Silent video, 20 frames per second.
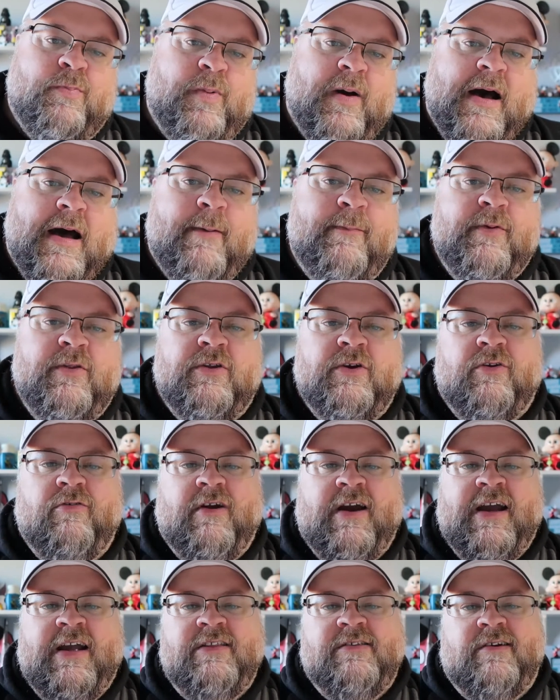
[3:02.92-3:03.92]
popular
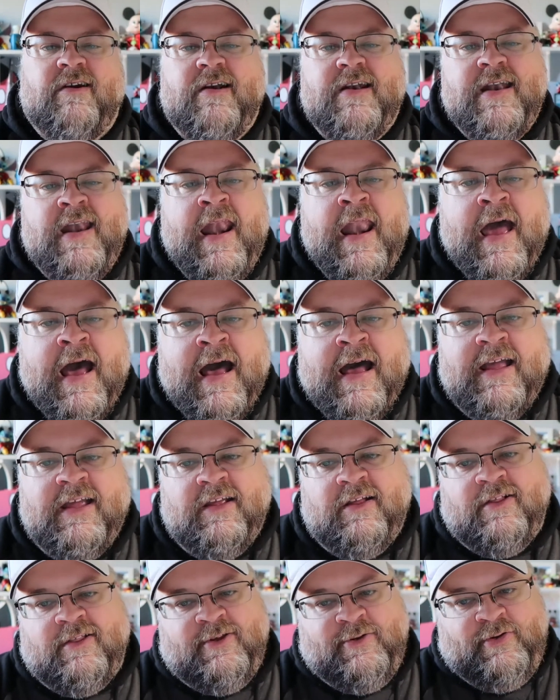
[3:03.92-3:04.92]
rides are not
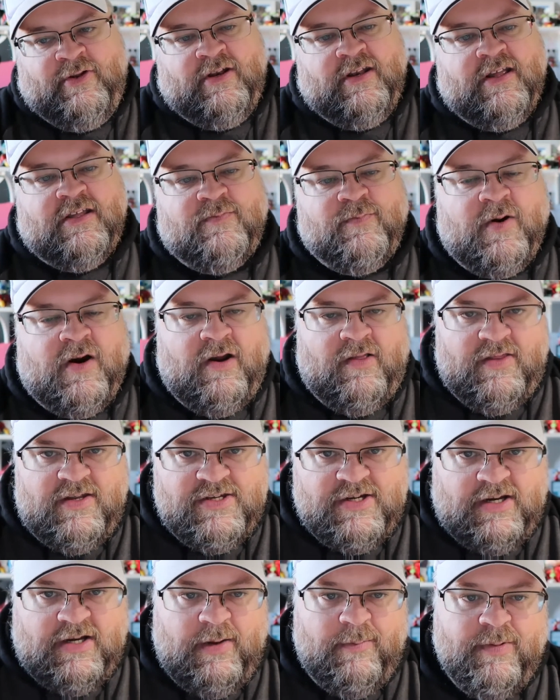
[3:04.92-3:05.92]
included as part of the
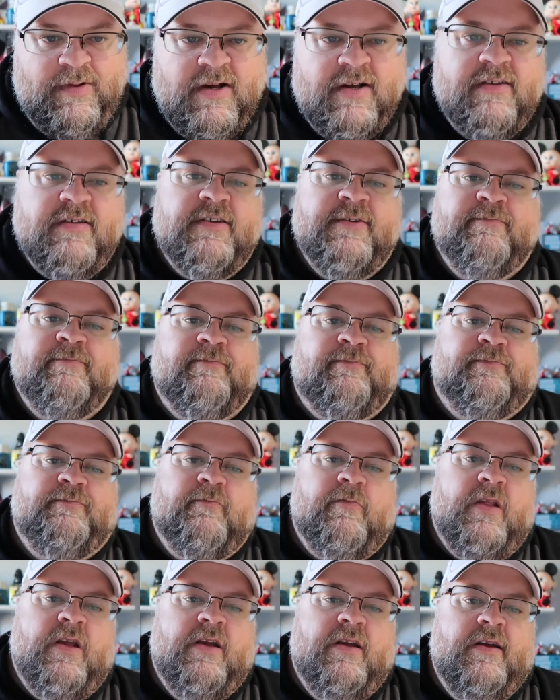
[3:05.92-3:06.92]
Genie Plus,
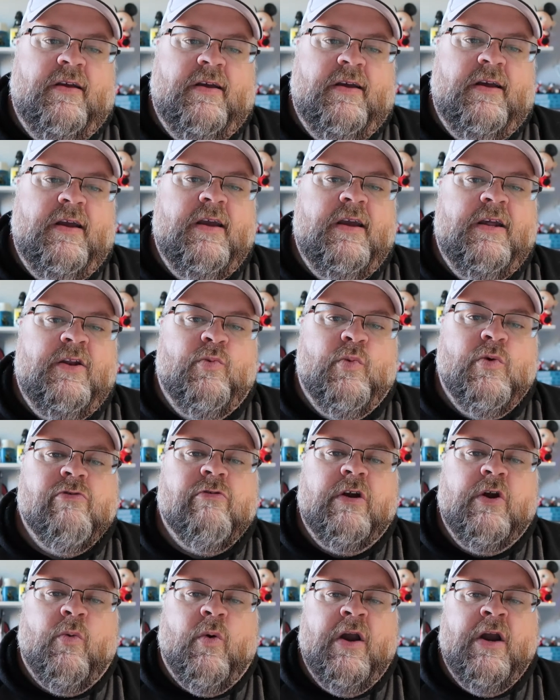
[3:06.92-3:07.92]
and will
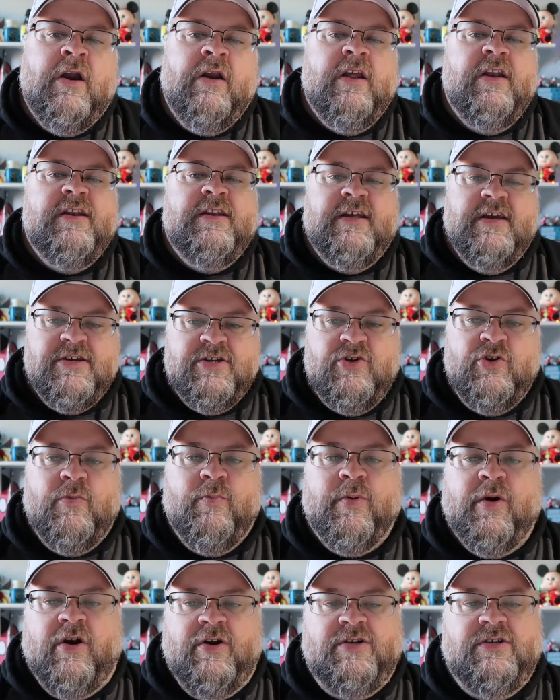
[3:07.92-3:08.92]
require an additional
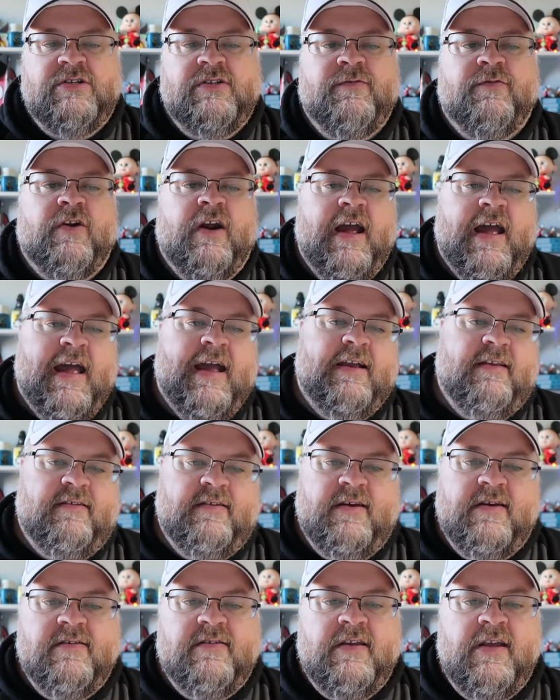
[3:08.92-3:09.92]
purchase for
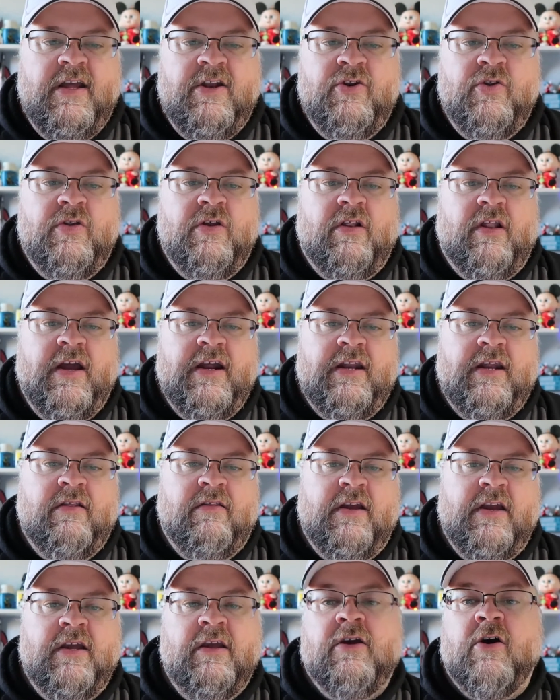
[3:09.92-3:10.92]
access into the Lightning
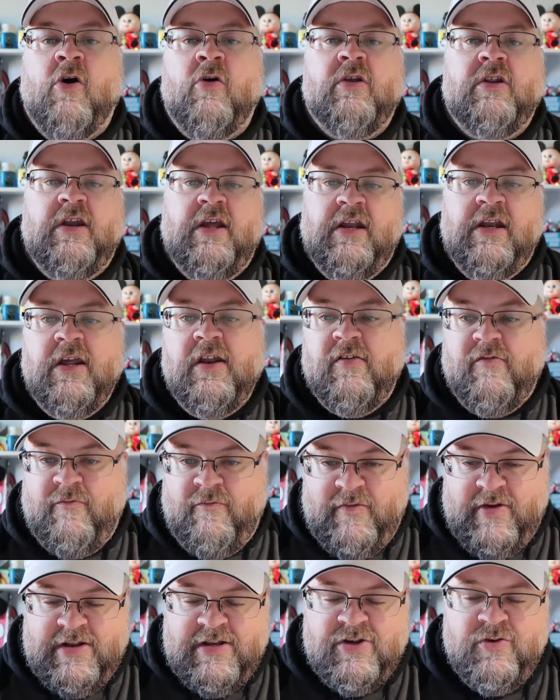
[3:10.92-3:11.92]
Lane called an
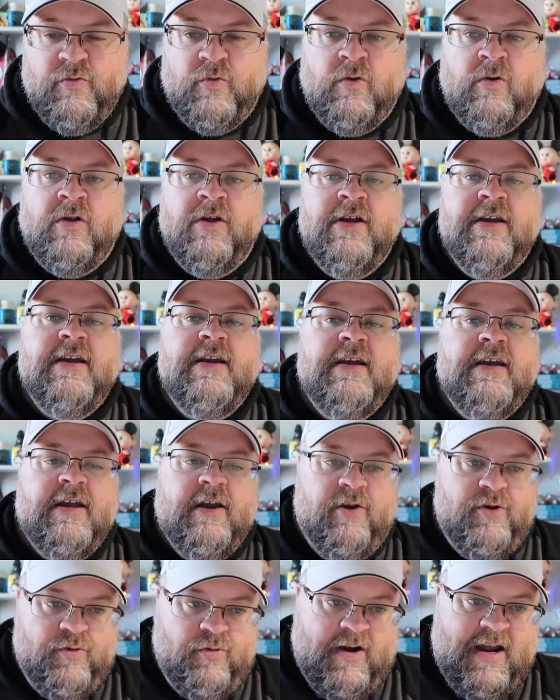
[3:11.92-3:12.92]
individual
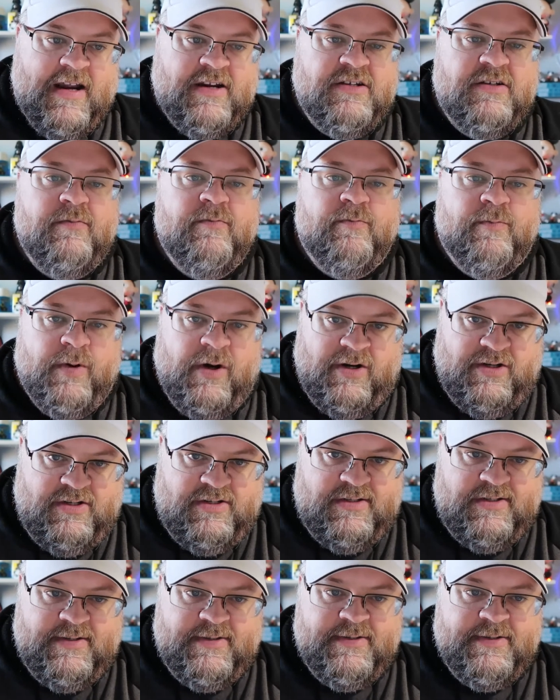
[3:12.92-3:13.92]
attraction
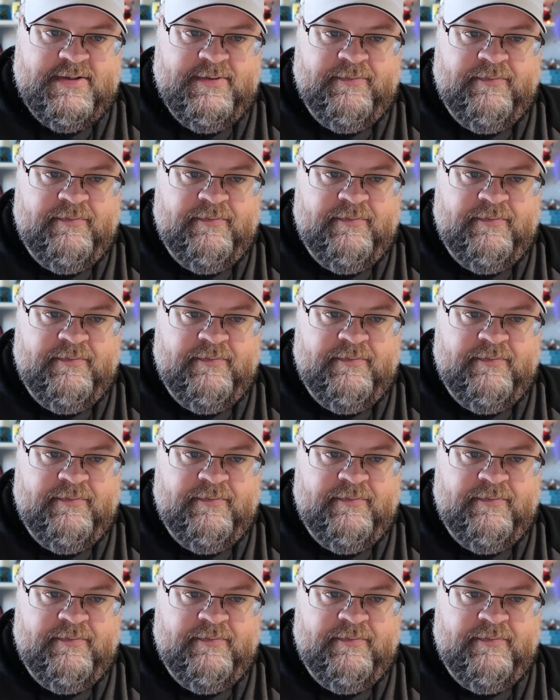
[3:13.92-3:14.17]
purchases.